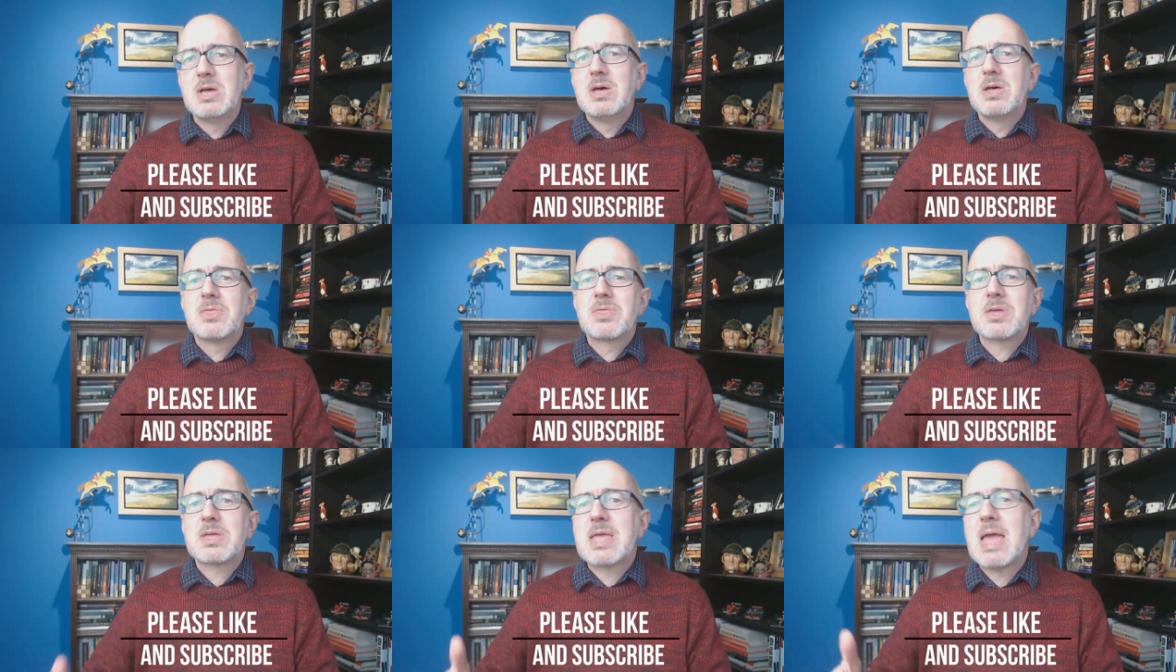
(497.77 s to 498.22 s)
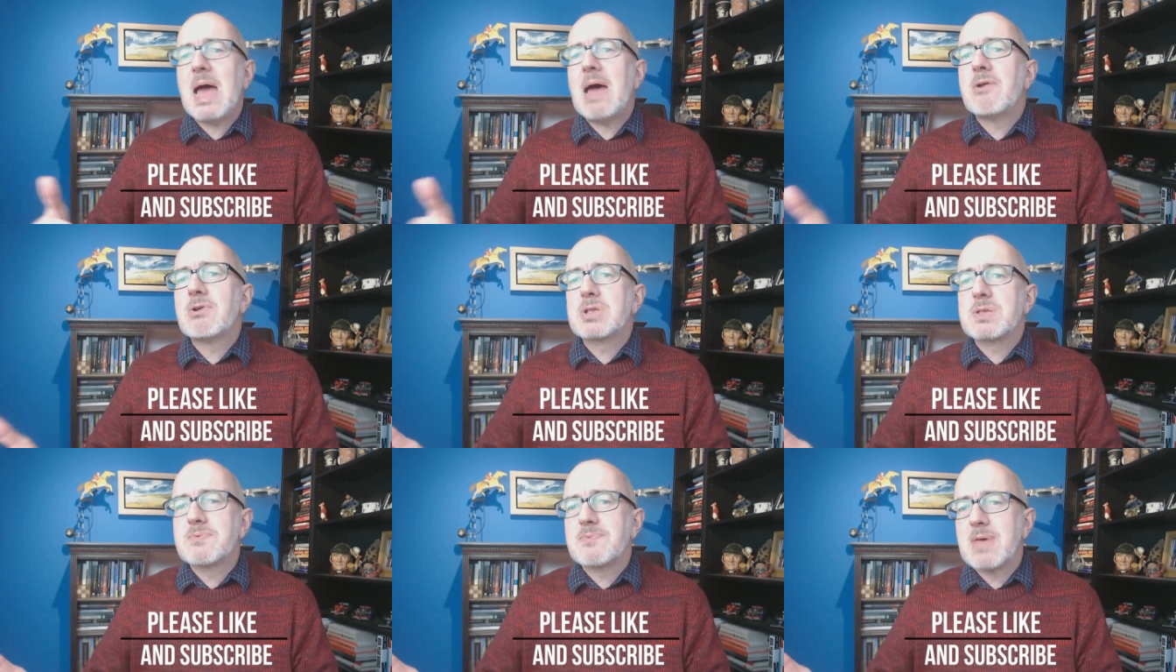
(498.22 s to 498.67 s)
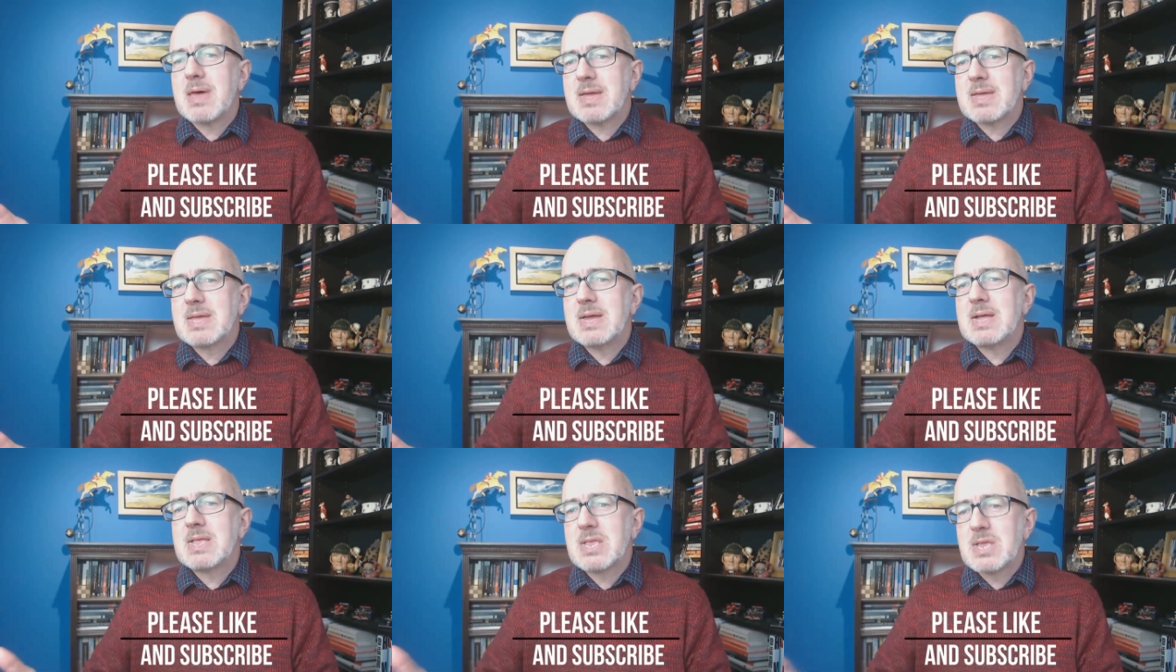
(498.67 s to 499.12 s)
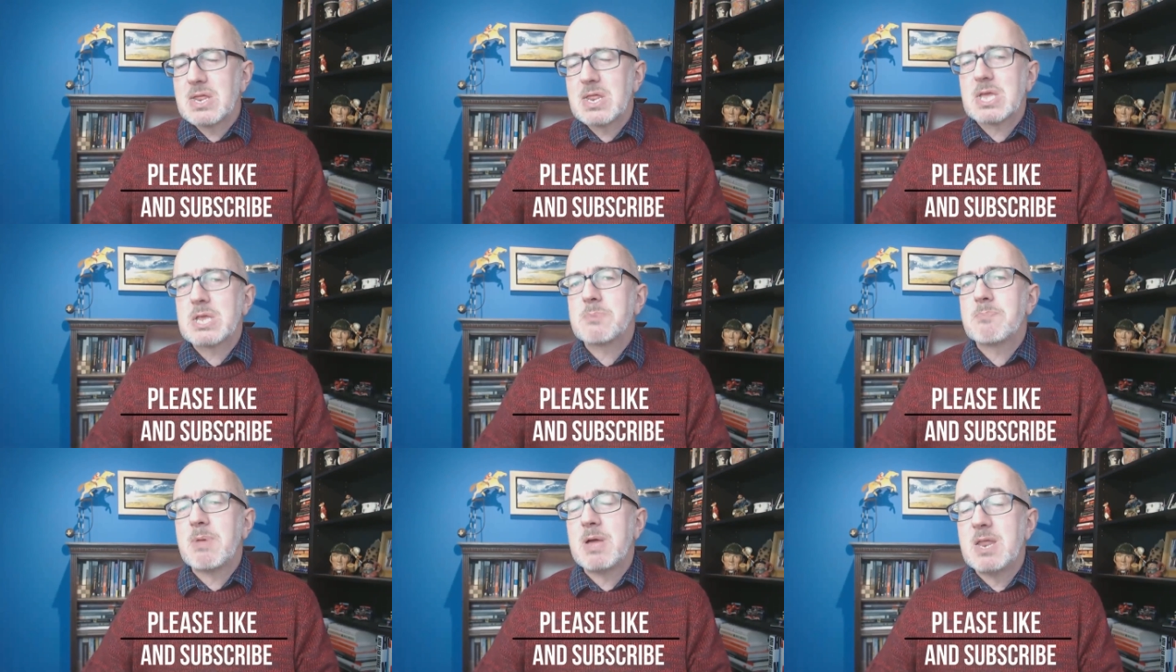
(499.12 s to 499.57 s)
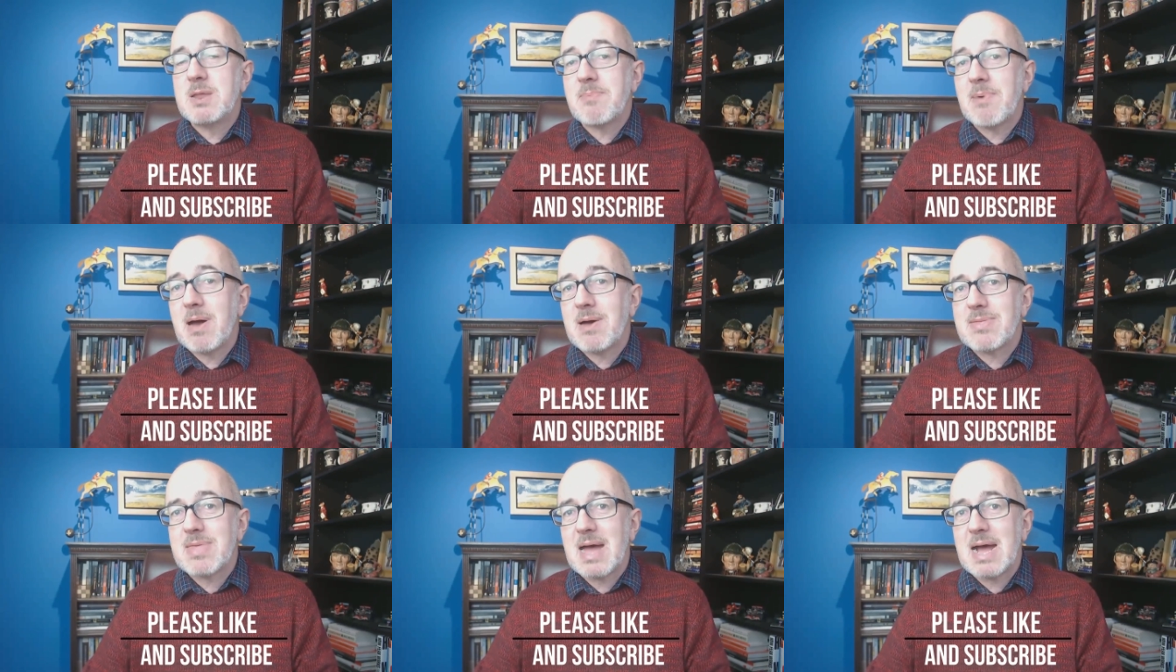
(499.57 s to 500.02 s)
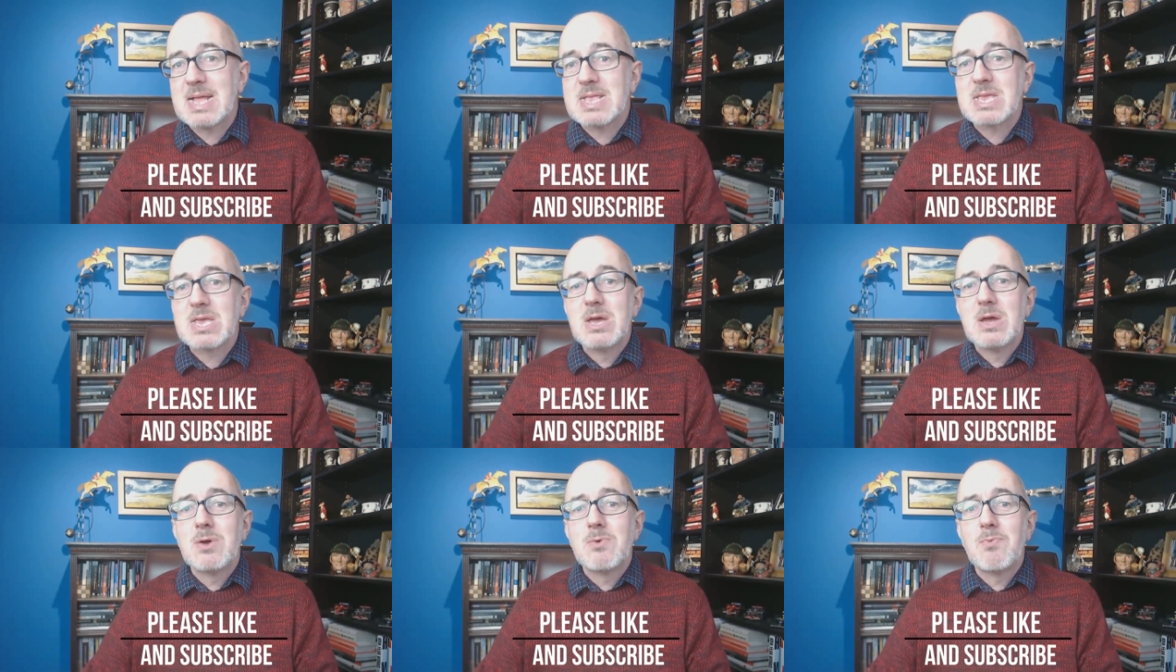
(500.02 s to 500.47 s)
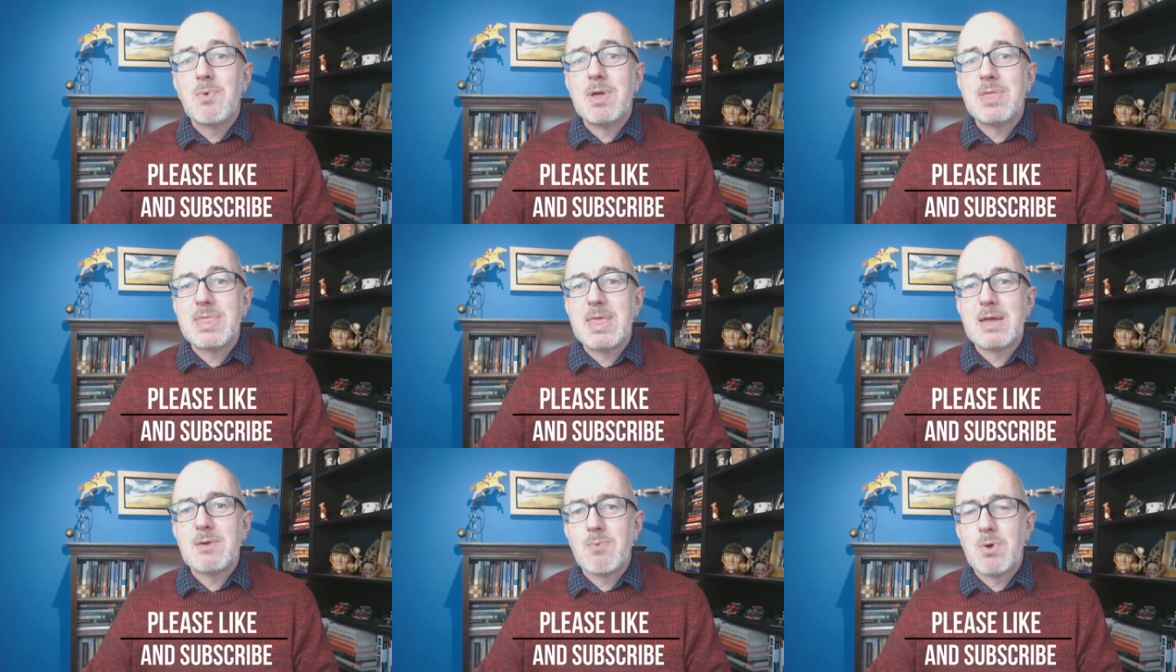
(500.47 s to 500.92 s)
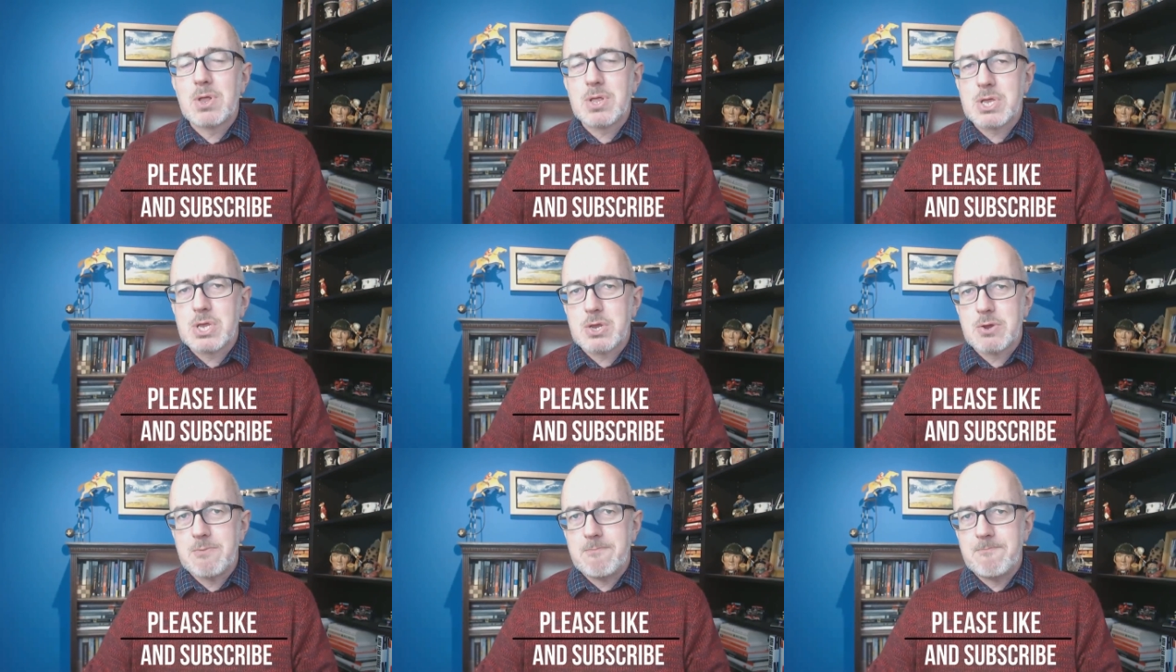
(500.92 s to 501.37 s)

the carers for that kid can explain about that when they want to.